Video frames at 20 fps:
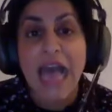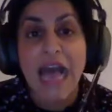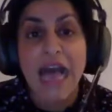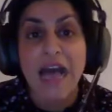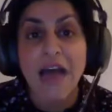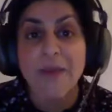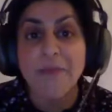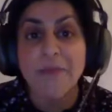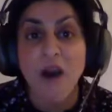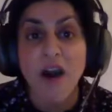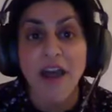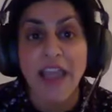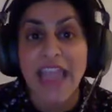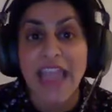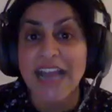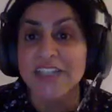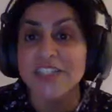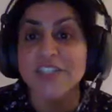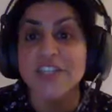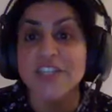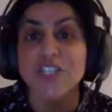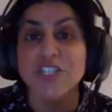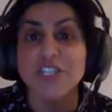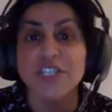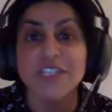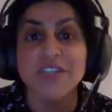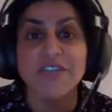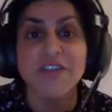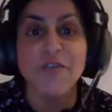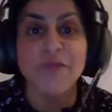Um, I had such a
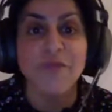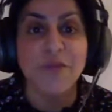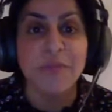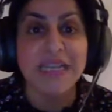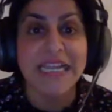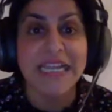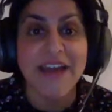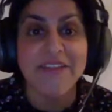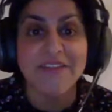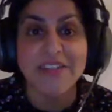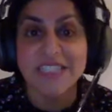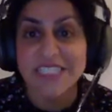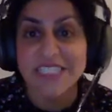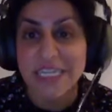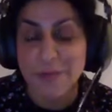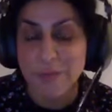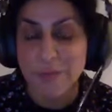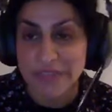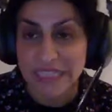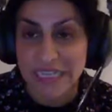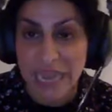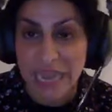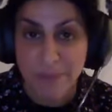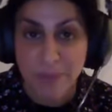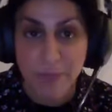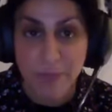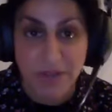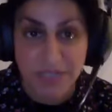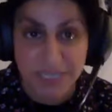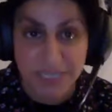degree of familiarity with the
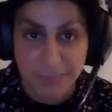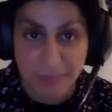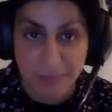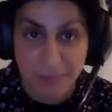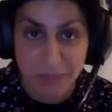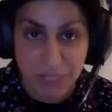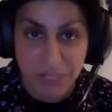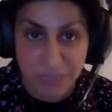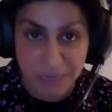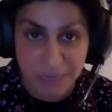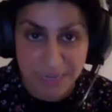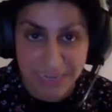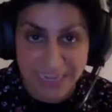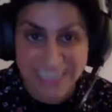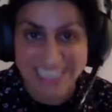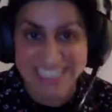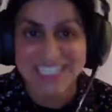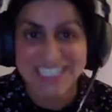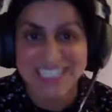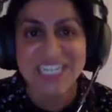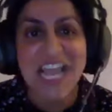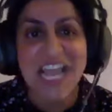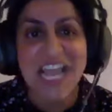Labour Party membership list